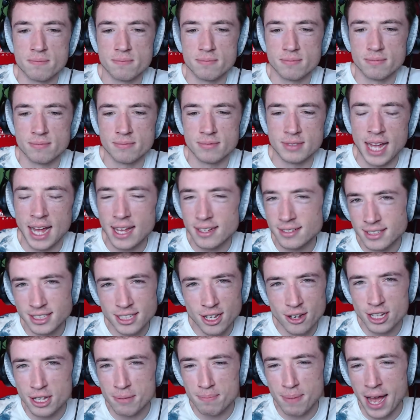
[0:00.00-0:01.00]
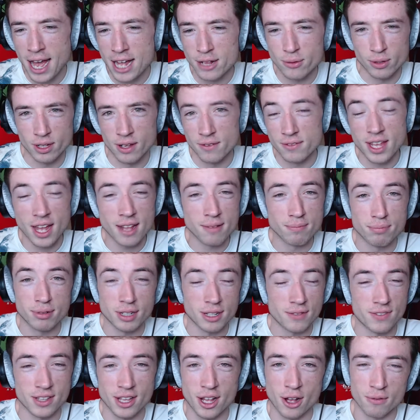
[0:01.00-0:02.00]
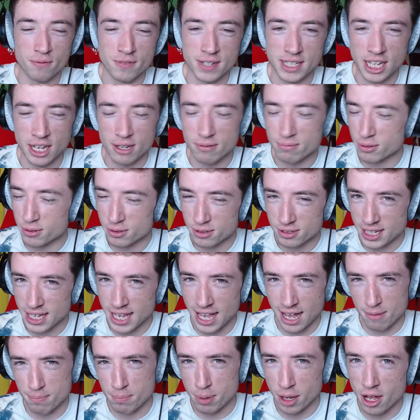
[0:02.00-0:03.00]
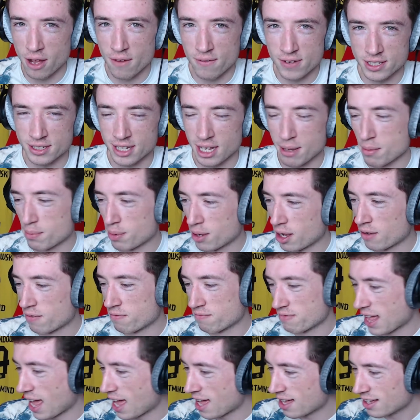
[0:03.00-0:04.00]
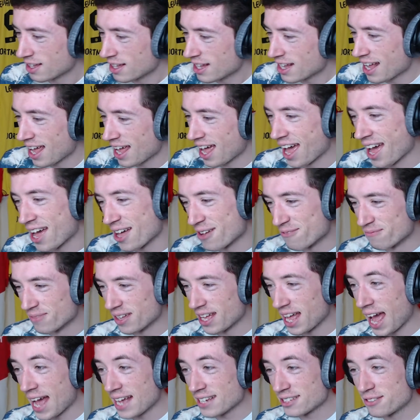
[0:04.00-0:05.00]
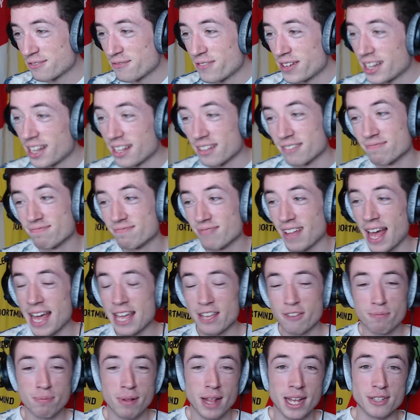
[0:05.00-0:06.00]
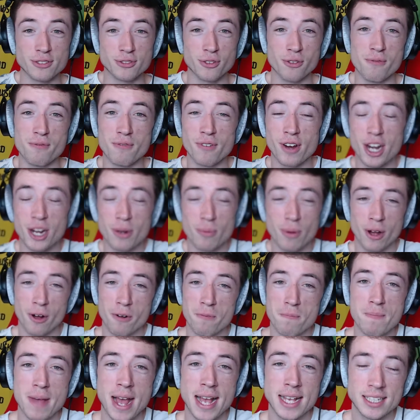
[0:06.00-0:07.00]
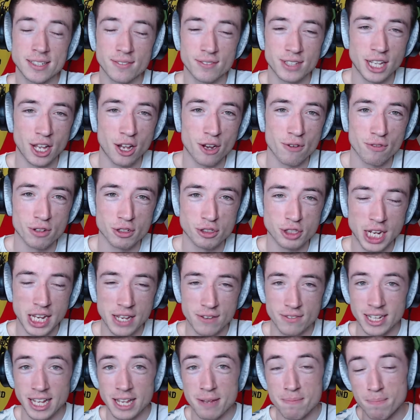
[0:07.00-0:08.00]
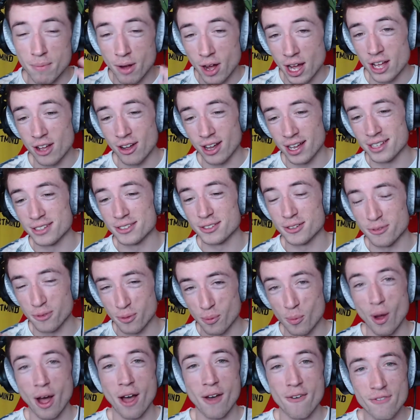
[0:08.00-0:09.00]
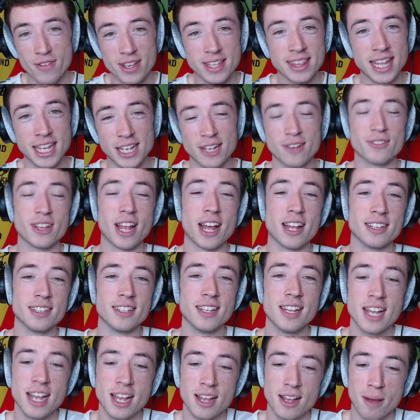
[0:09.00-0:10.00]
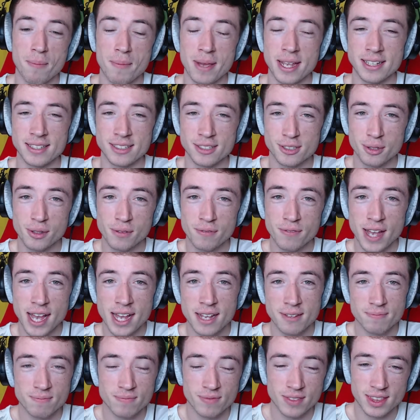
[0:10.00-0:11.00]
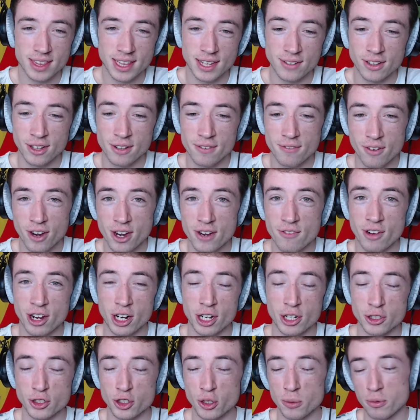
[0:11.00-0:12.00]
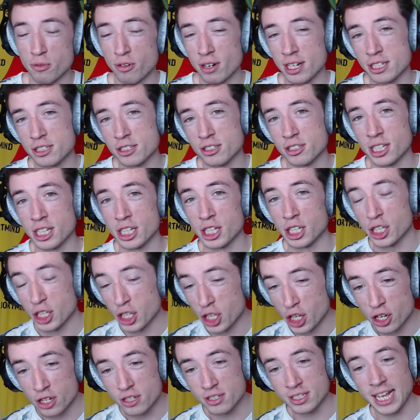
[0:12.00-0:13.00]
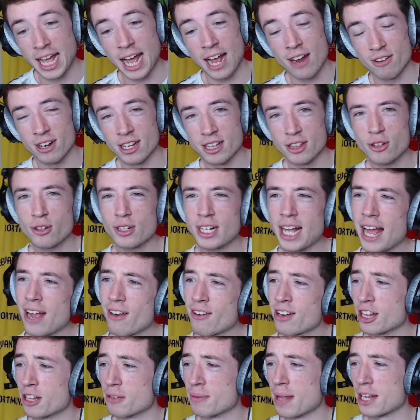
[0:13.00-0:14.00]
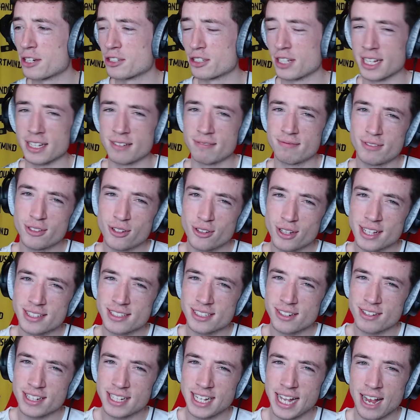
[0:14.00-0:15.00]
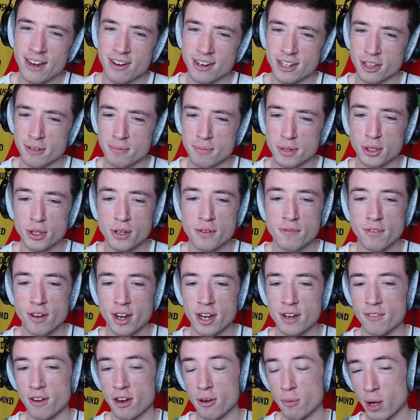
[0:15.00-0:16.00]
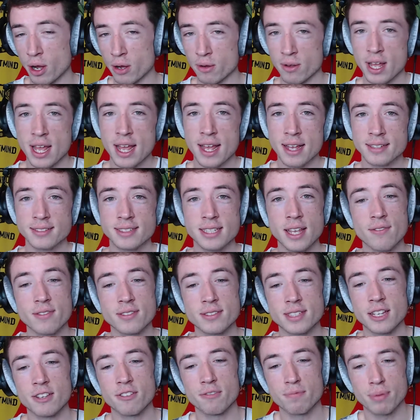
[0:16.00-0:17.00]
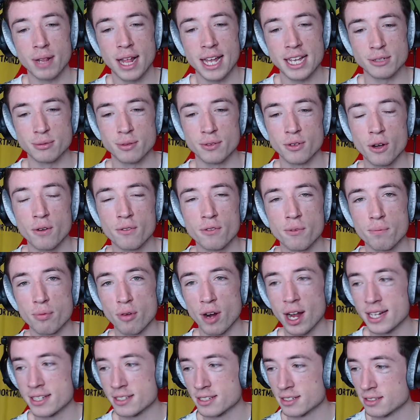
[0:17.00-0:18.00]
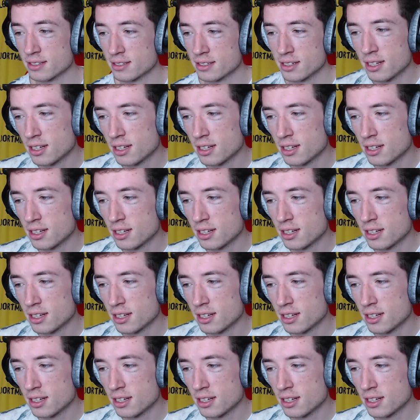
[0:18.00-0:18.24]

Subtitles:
That's the only bad one I've done probably for the whole video. We'll see how perfect I am apart from that. Aston Villa, 8th place, doing very well, massively overachieving in my eyes from what I think they have done. I mean, to be fair, they've done a very, very good job. Grealish looking good, not carrying them actually, not necessarily carrying them, but doing very, very well. 17th place, we've gone for Brighton.